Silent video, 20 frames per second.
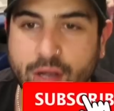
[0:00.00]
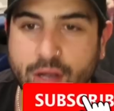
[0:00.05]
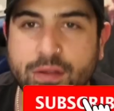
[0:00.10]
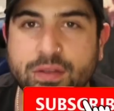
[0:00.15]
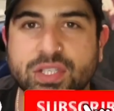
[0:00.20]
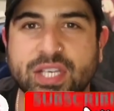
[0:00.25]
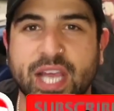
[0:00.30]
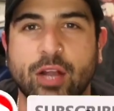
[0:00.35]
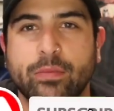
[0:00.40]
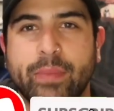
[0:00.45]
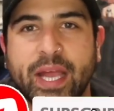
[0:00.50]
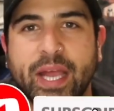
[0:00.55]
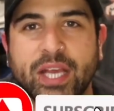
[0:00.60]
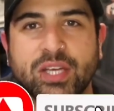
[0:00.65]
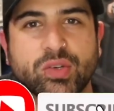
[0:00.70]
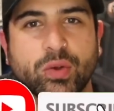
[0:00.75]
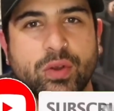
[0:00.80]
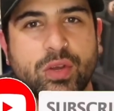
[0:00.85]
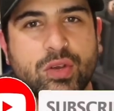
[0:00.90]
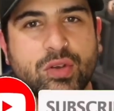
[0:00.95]
to the channel, make
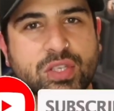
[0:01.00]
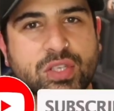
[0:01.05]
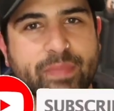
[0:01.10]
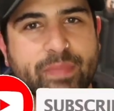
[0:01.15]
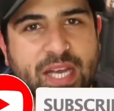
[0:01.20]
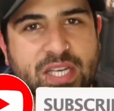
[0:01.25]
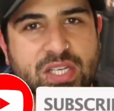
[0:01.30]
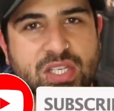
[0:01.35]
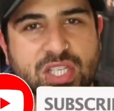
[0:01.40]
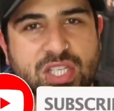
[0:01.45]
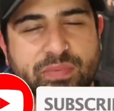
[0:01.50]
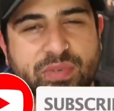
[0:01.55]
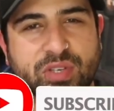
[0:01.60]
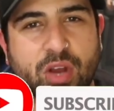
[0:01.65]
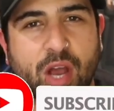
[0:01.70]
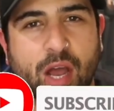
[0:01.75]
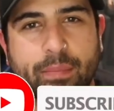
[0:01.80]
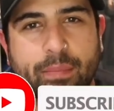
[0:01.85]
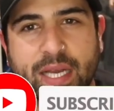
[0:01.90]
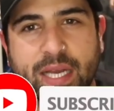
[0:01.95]
sure you smash the
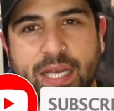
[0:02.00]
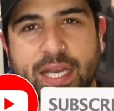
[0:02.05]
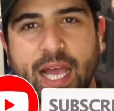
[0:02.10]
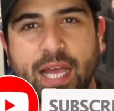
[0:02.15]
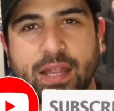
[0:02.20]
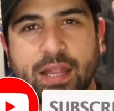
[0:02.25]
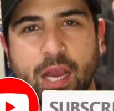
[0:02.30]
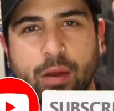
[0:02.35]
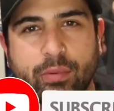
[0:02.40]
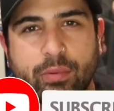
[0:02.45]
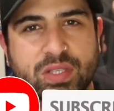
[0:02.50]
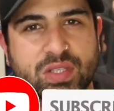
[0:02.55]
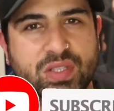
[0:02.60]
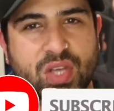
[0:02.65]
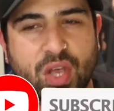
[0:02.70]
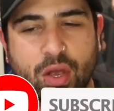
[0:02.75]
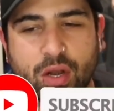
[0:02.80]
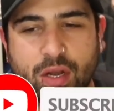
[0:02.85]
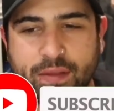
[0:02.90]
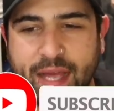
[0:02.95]
subscribe button down there and
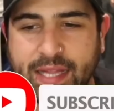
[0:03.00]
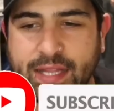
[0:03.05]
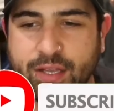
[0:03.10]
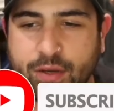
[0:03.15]
turn on that